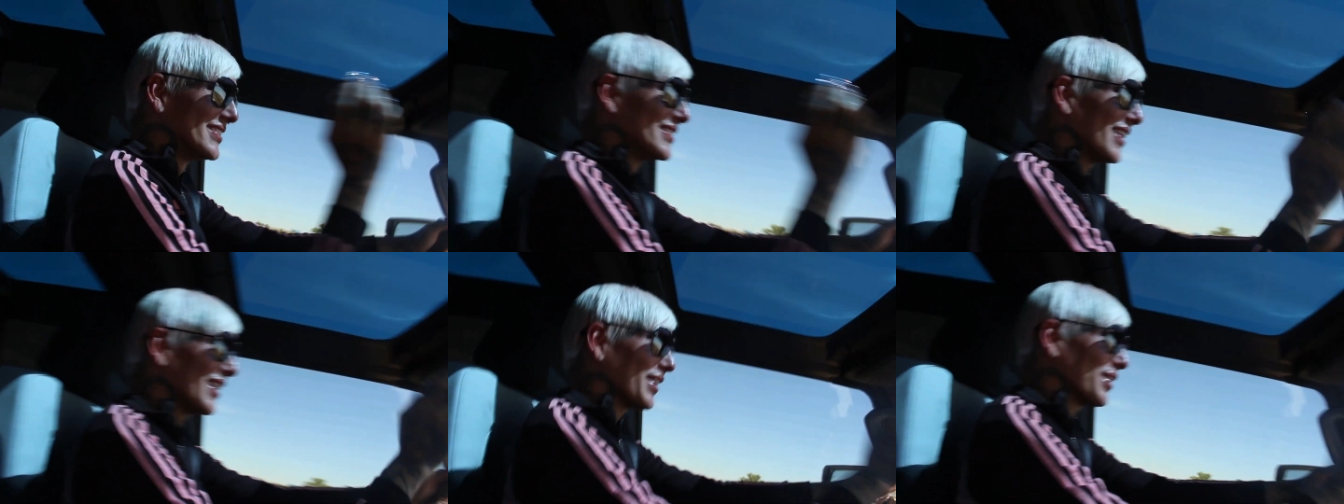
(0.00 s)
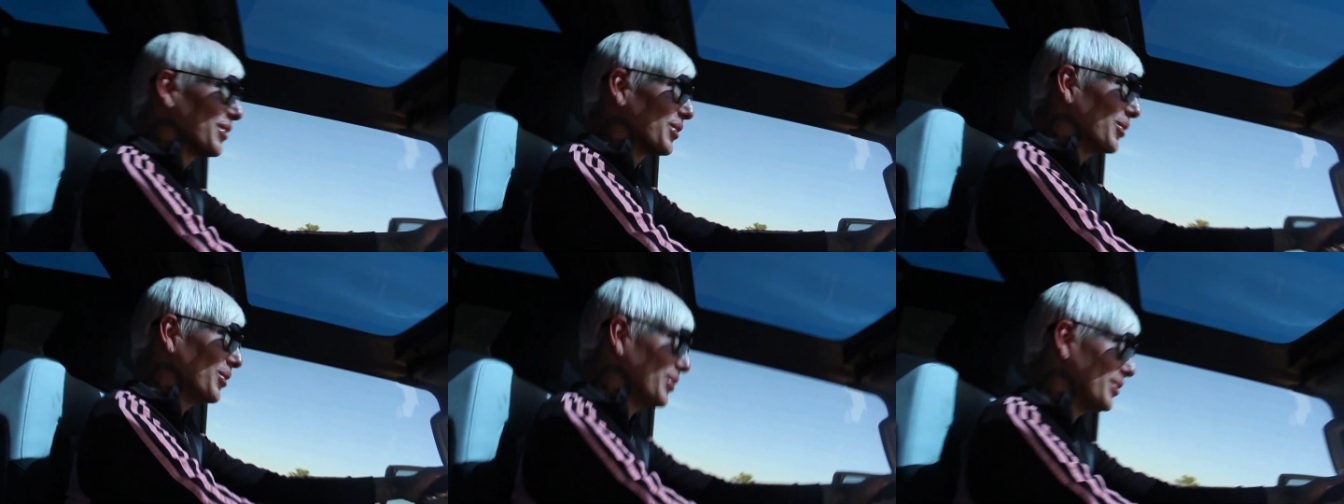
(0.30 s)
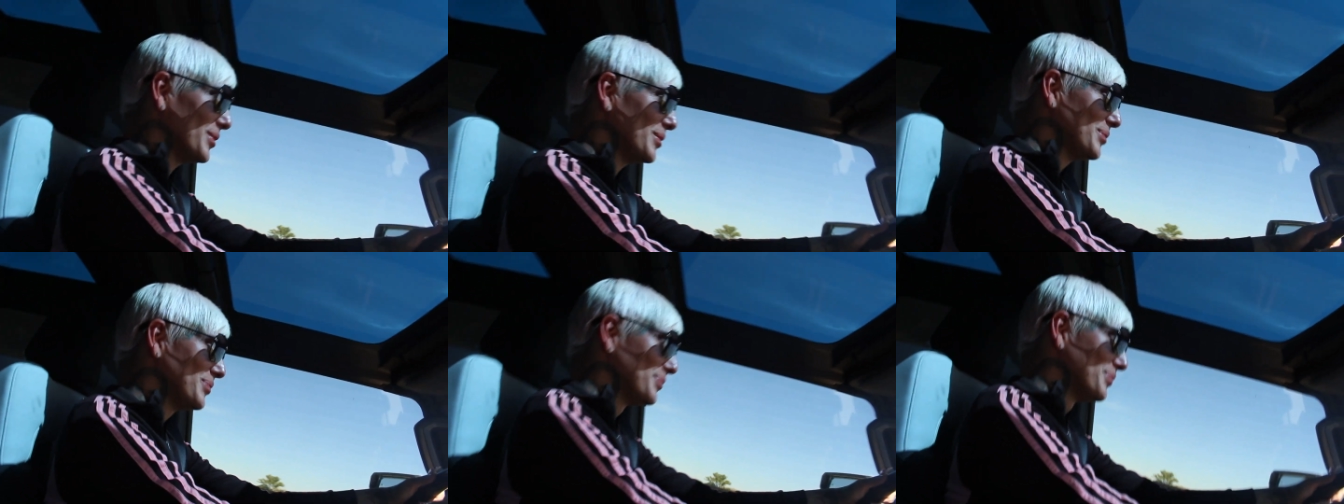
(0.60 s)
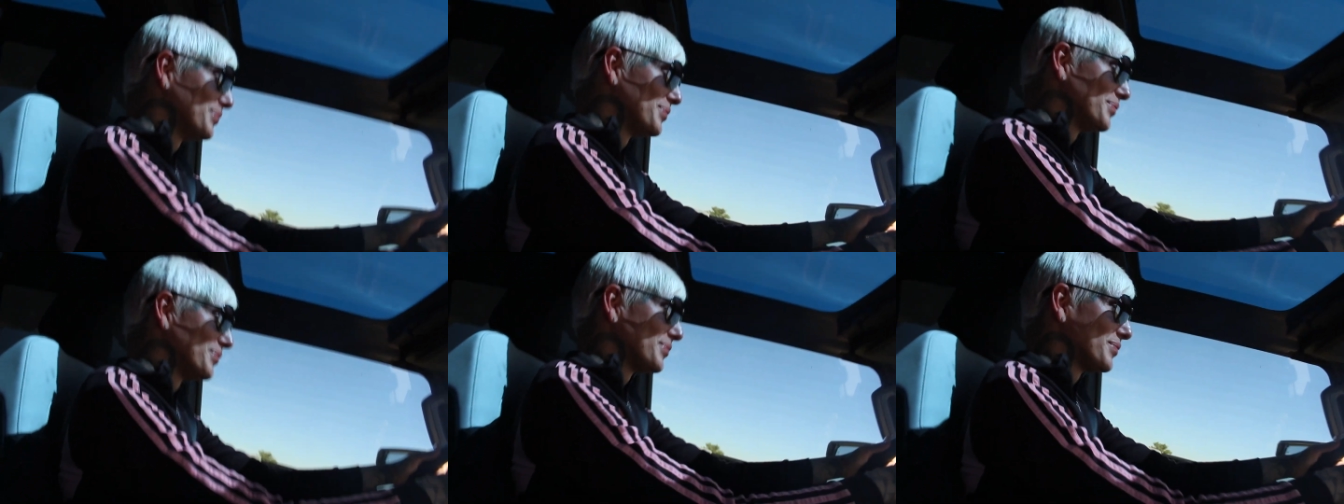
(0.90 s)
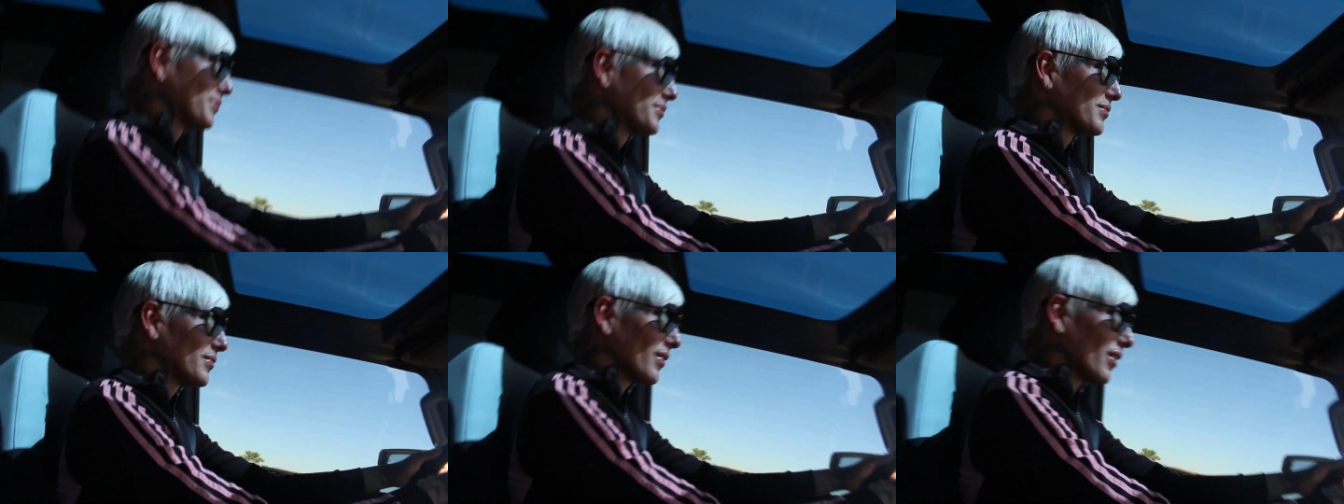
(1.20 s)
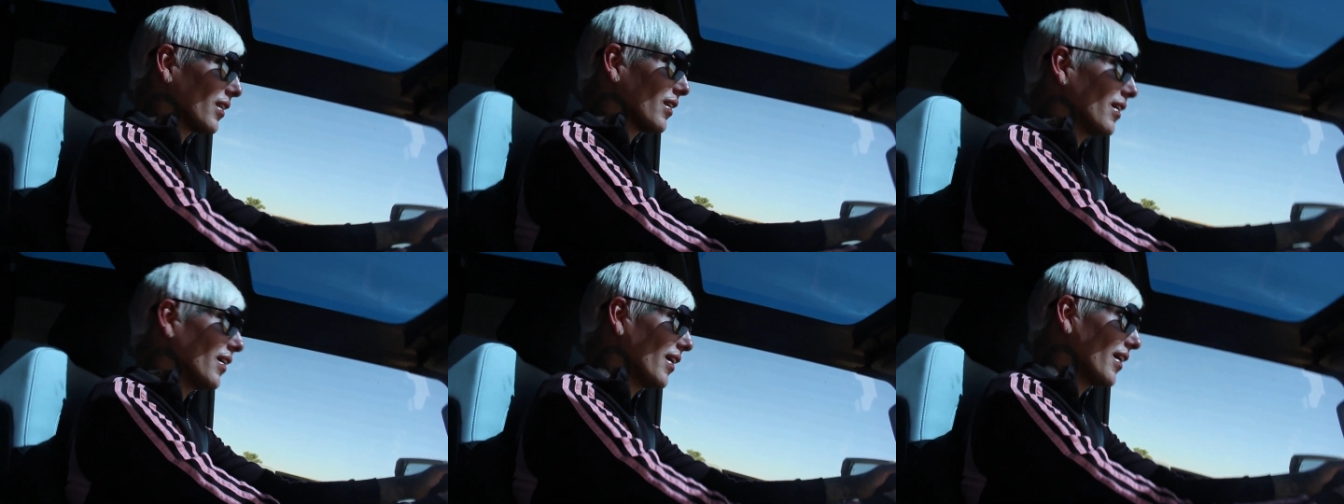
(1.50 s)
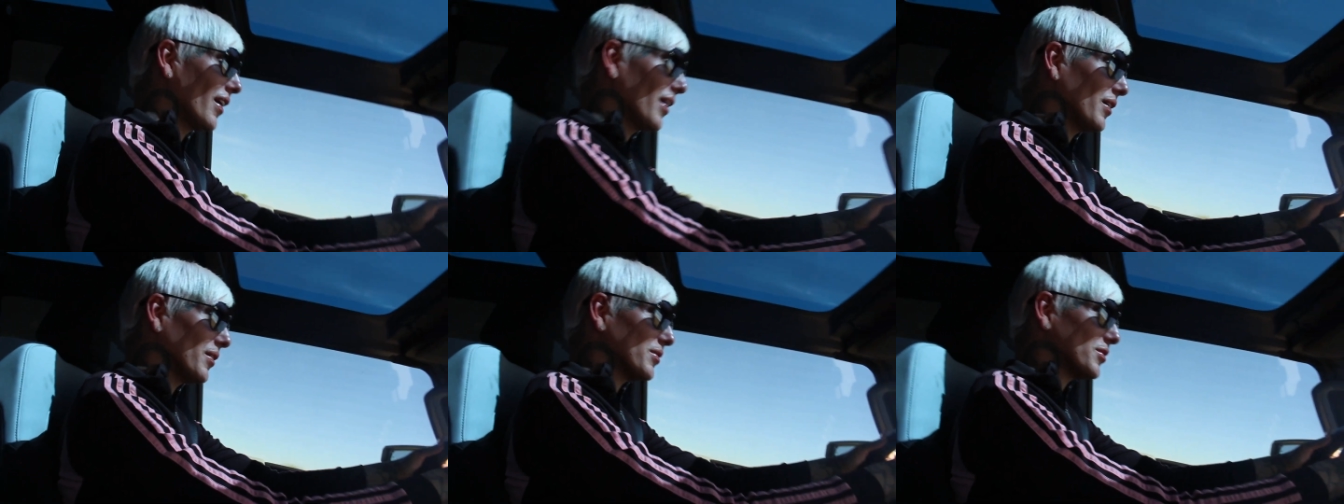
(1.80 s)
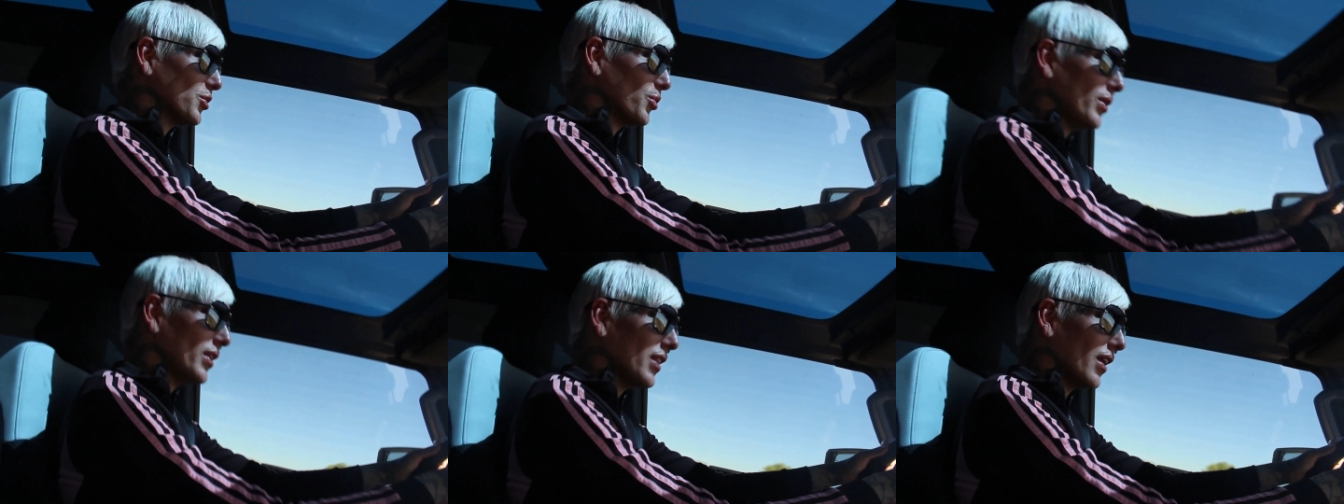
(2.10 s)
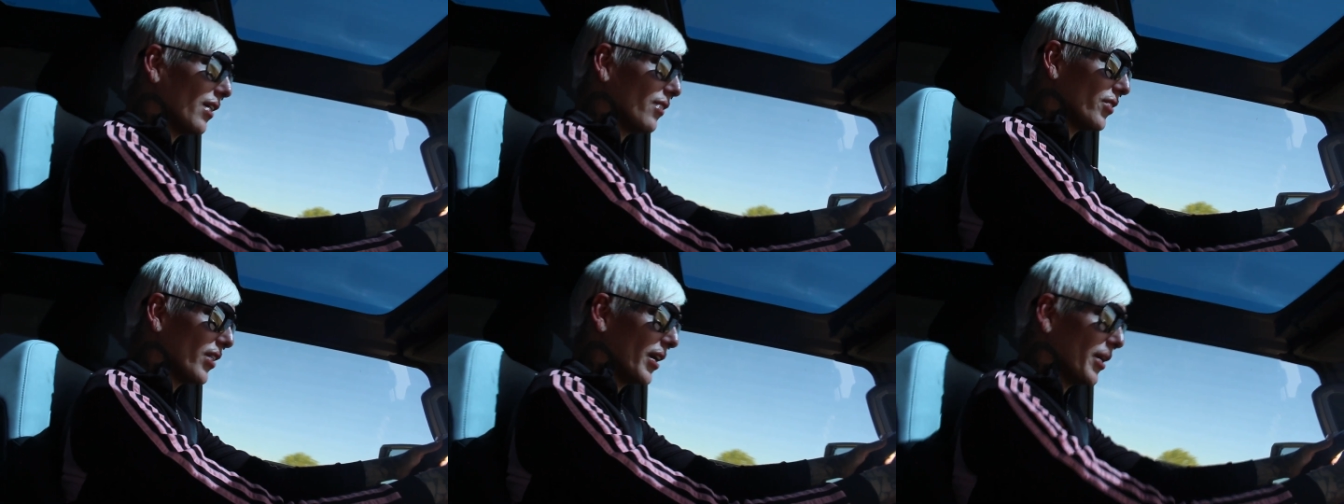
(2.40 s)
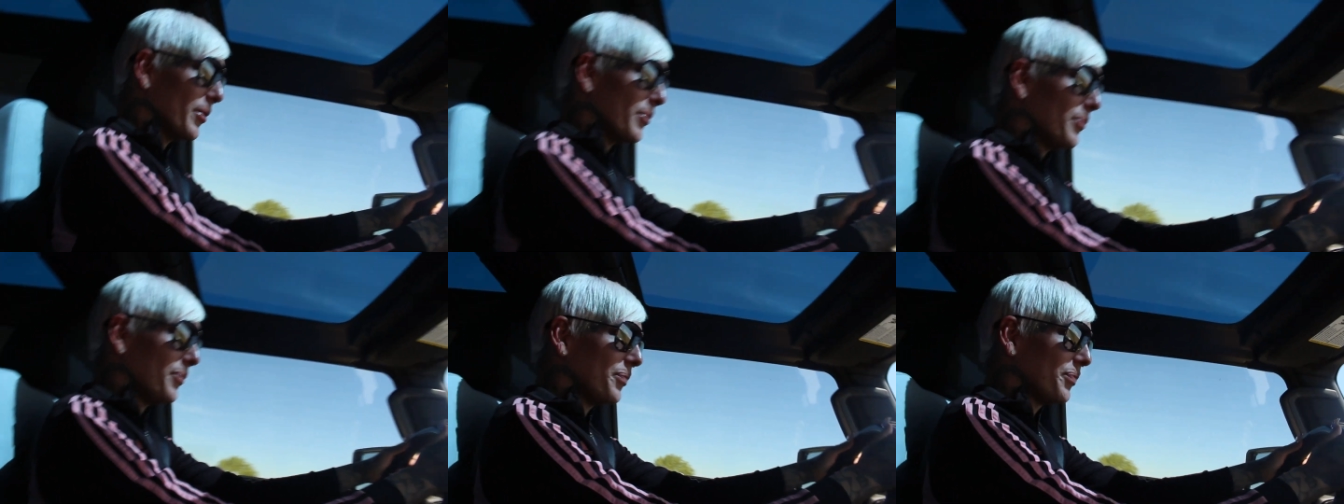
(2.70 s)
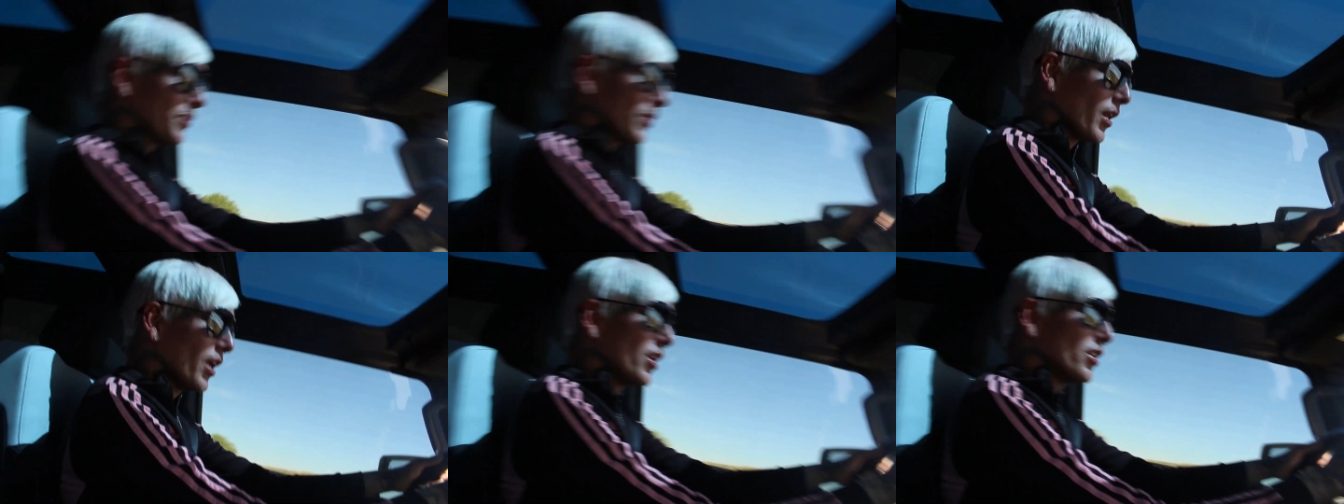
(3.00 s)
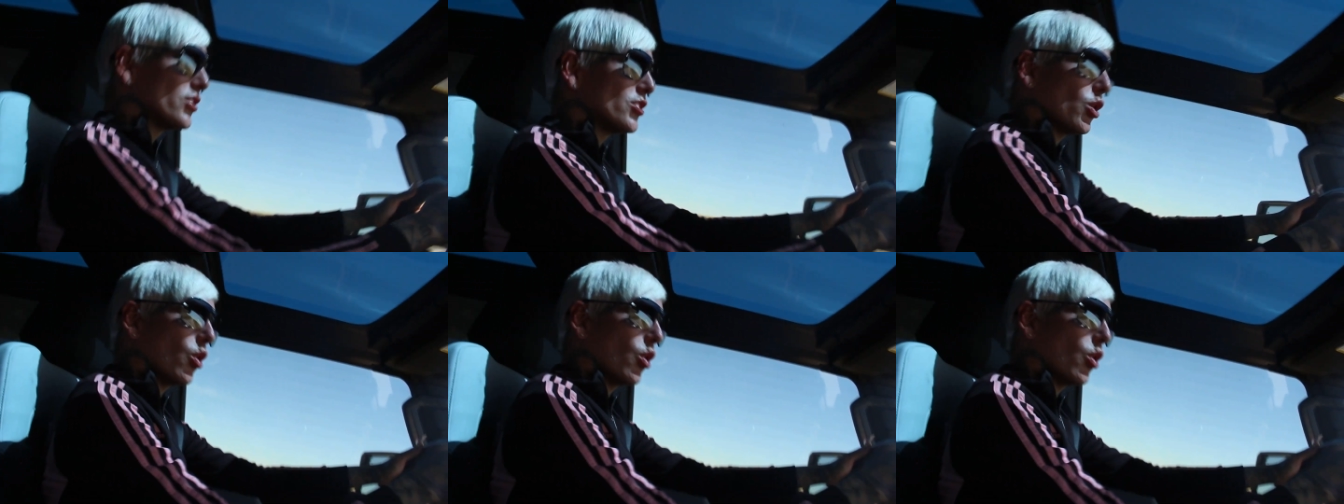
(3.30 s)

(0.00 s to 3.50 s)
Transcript: That's Isn't awesome. Cool? Yeah, so we love it.